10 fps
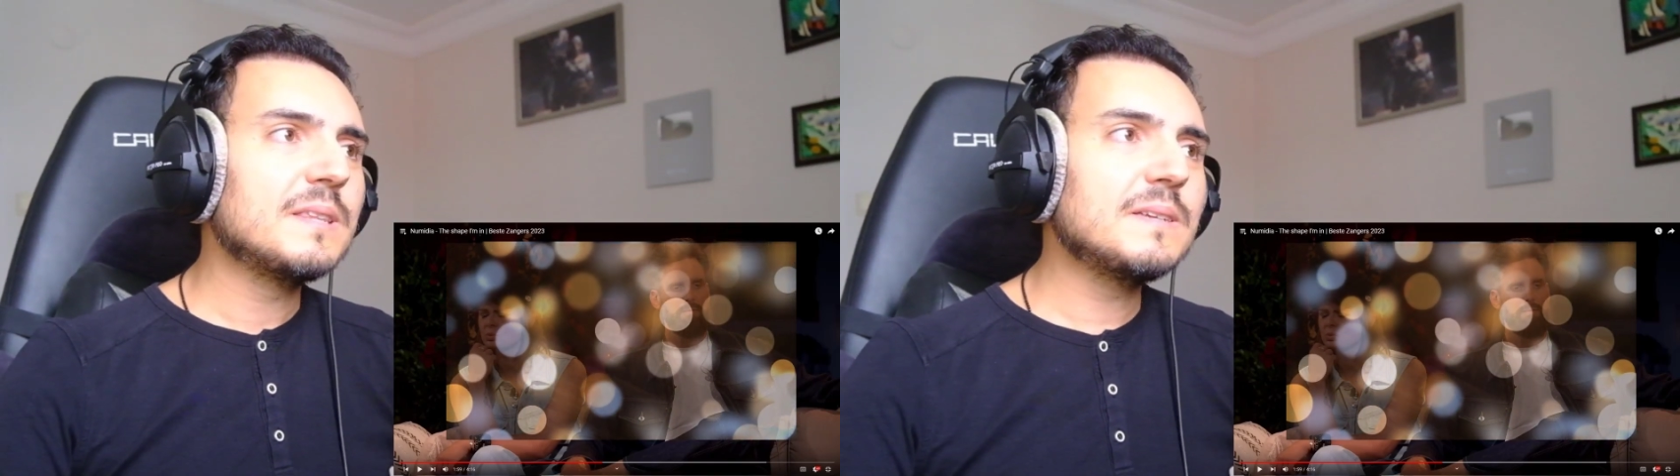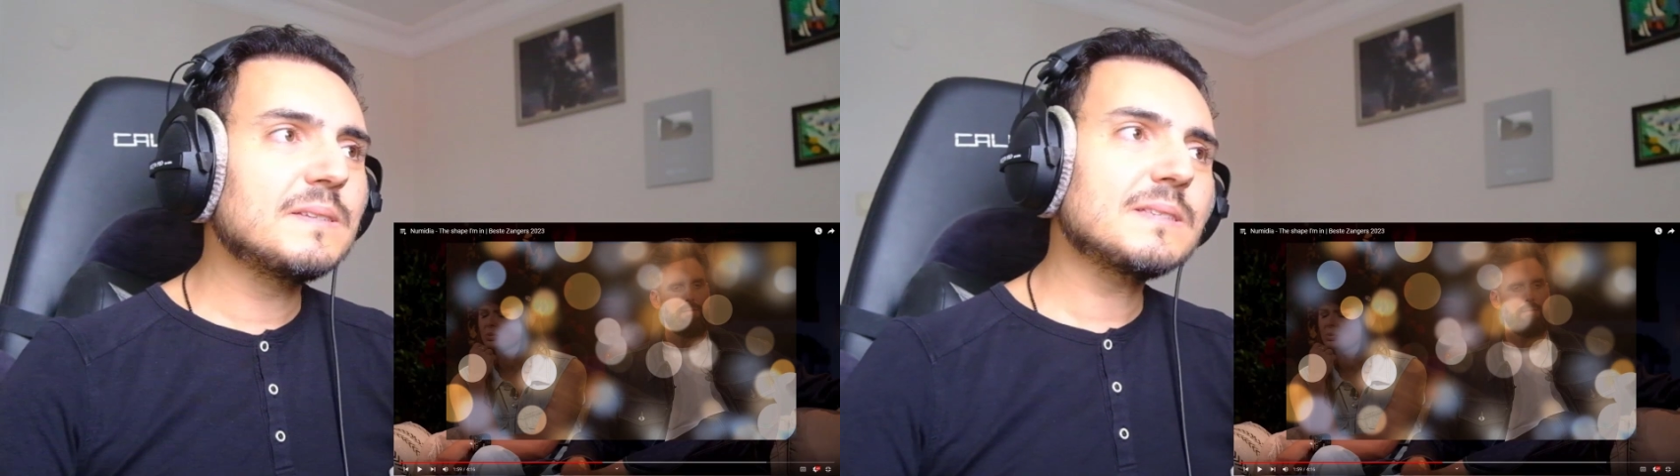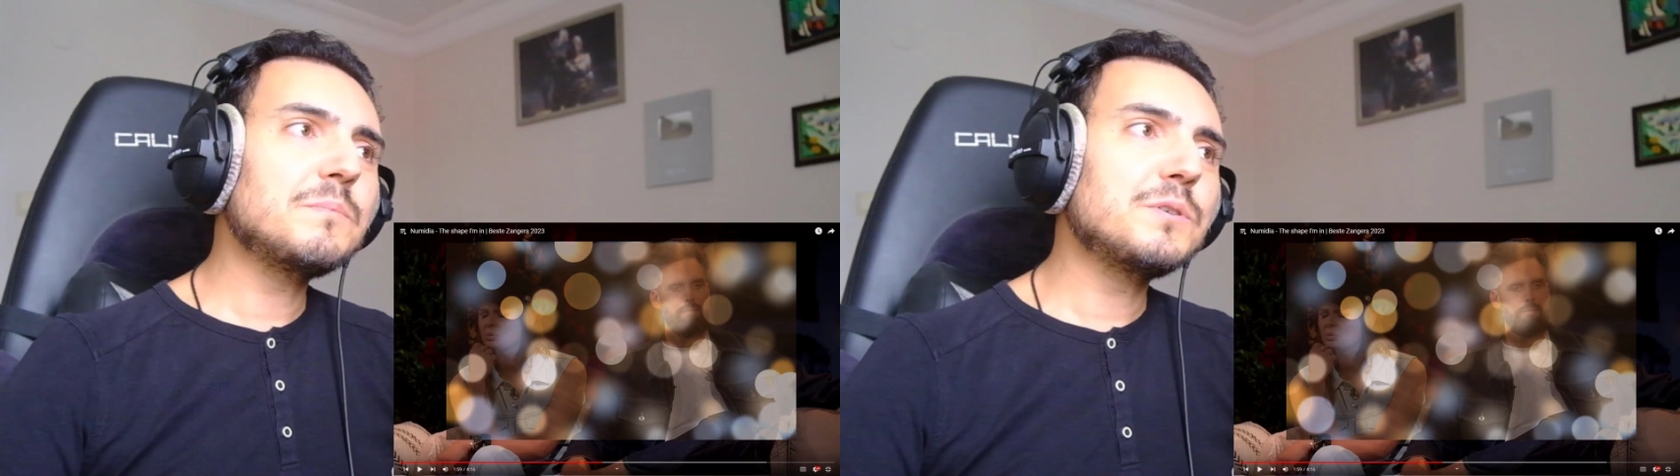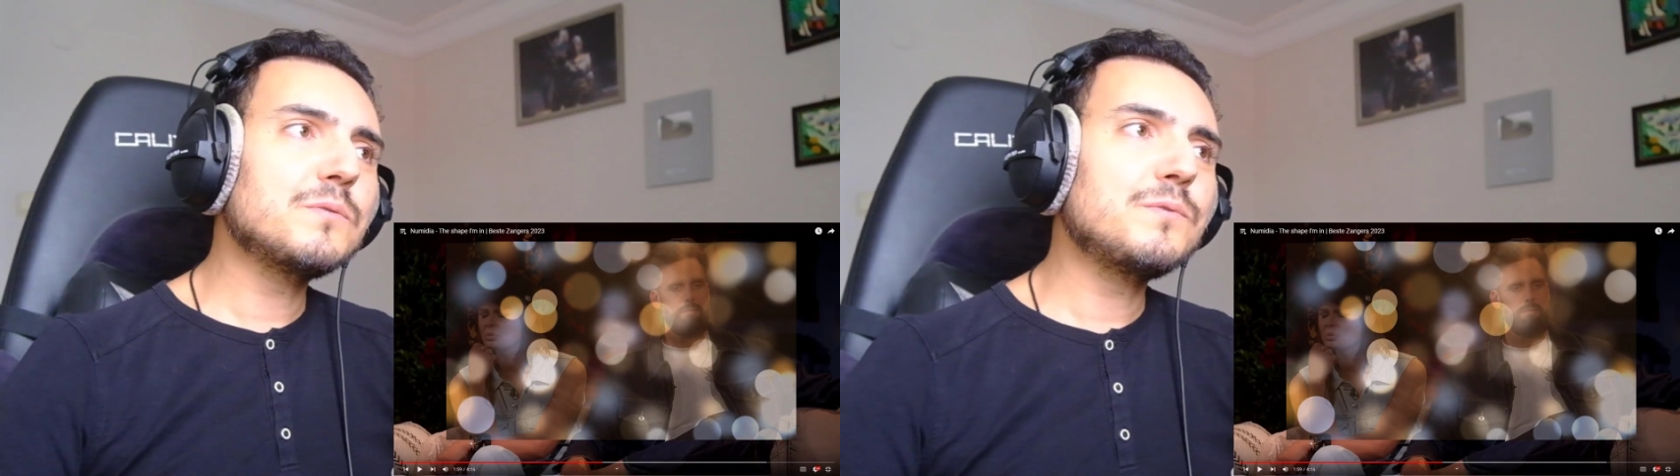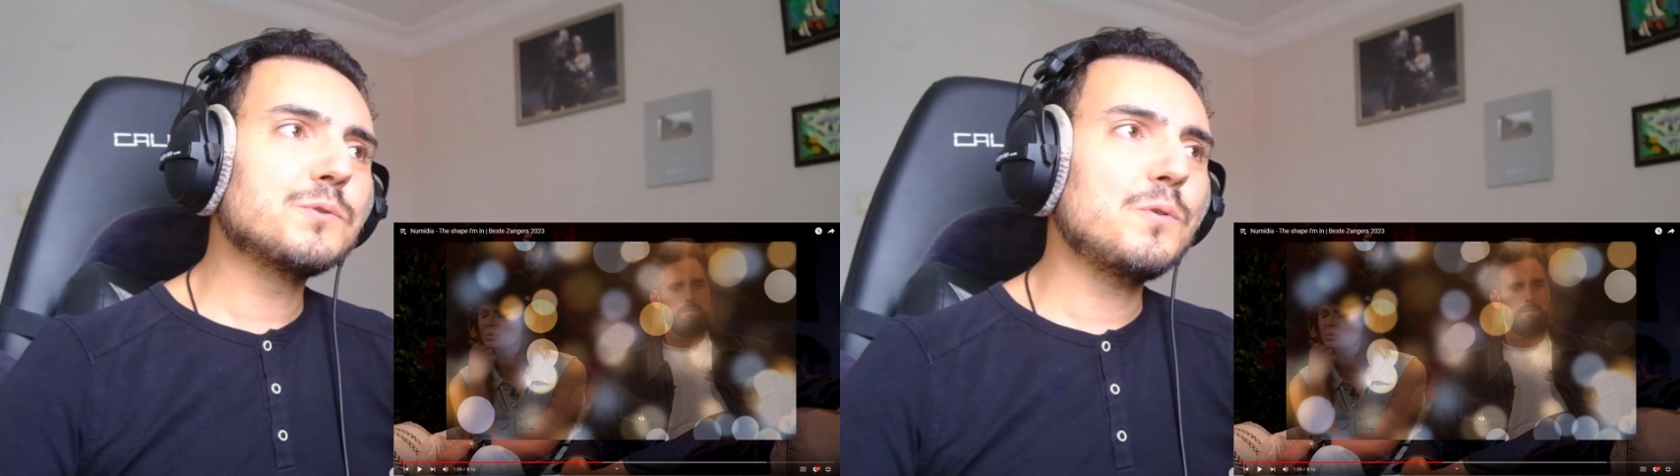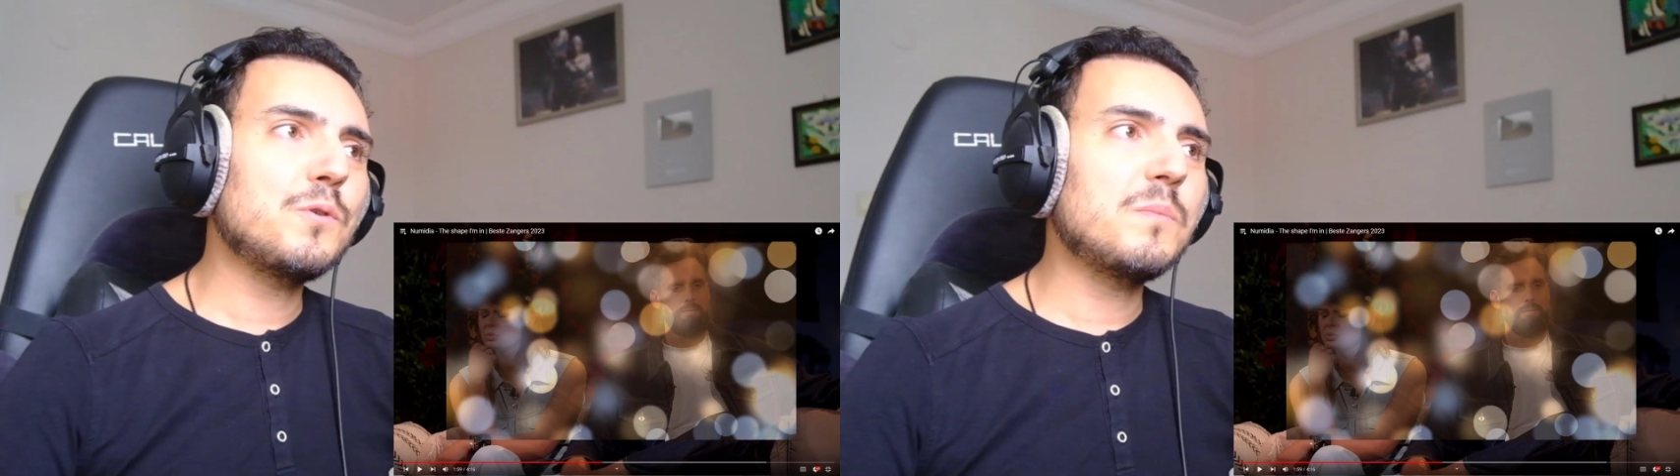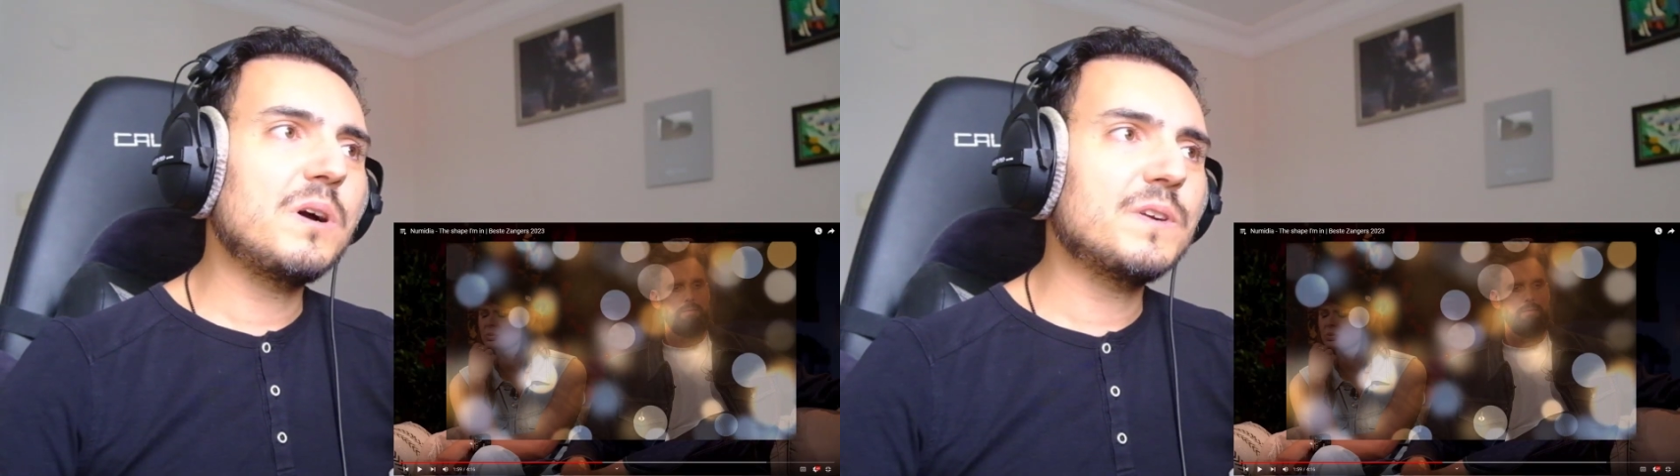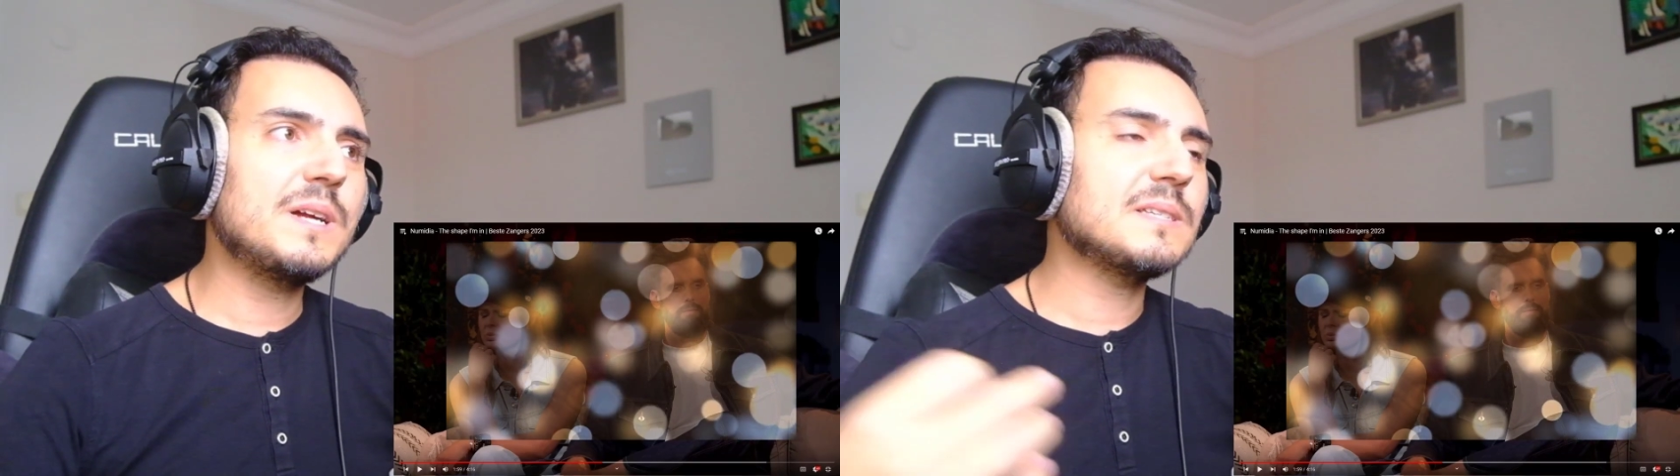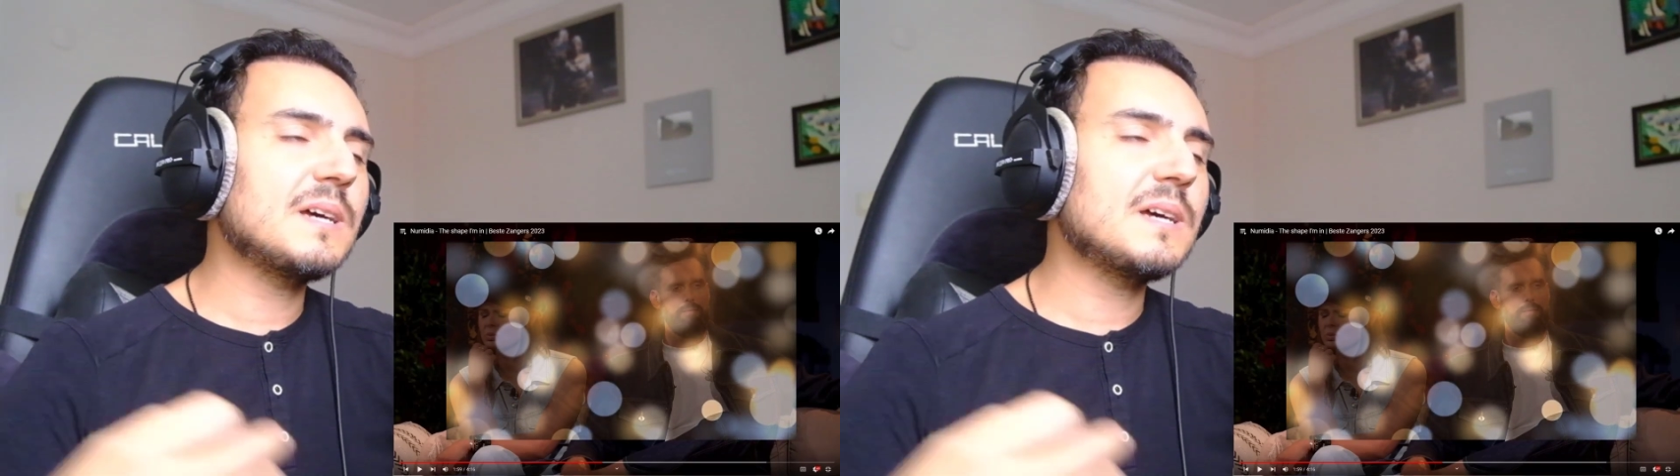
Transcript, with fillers: This is a beautiful song, my friends.